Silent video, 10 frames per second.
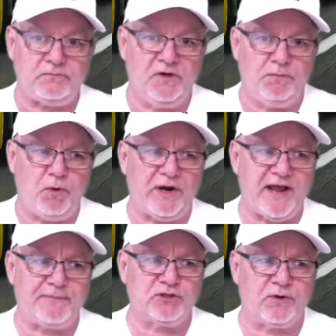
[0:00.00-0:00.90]
But what
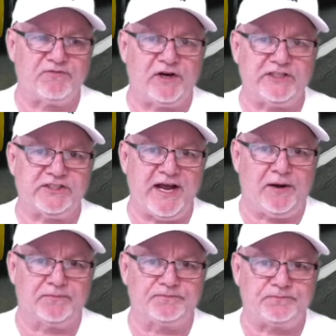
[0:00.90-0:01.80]
happens when freight's
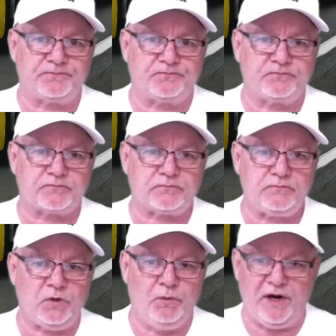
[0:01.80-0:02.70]
down?
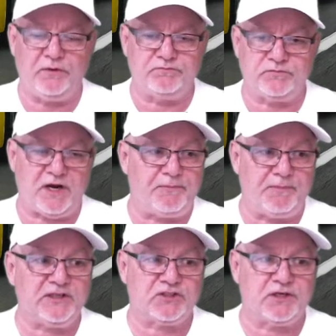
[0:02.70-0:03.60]
Well, a couple
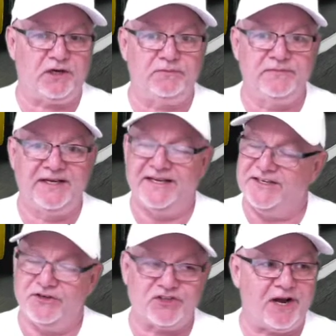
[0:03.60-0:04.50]
months ago,
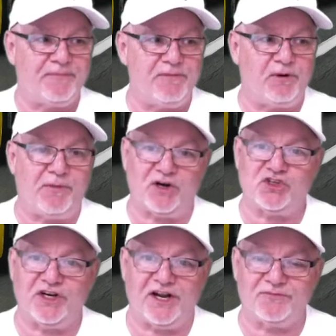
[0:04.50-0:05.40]
you saw people
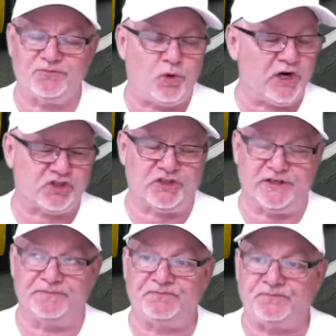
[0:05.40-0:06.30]
marching on
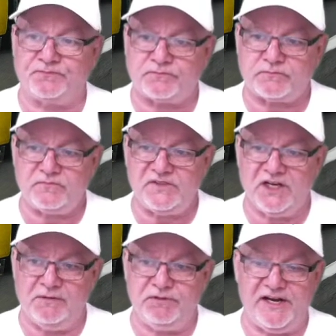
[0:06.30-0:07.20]
Washington,
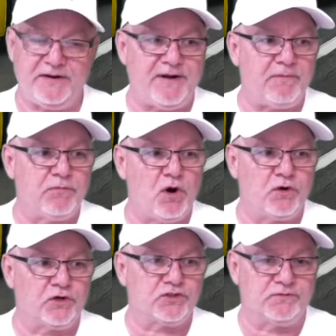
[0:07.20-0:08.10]
complaining about
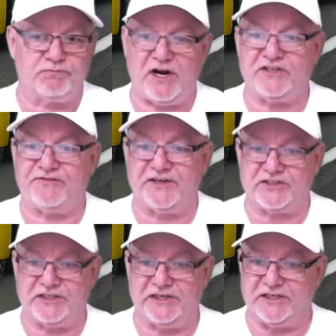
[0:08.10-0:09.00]
brokers and price
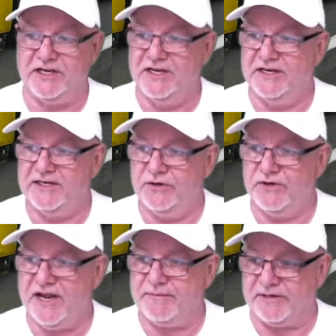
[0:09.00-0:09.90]
fixing and you
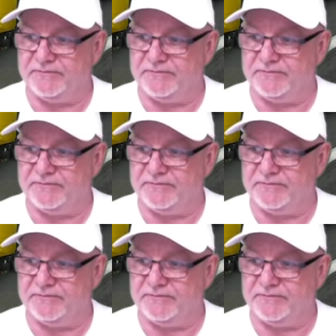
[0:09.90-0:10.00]
name it.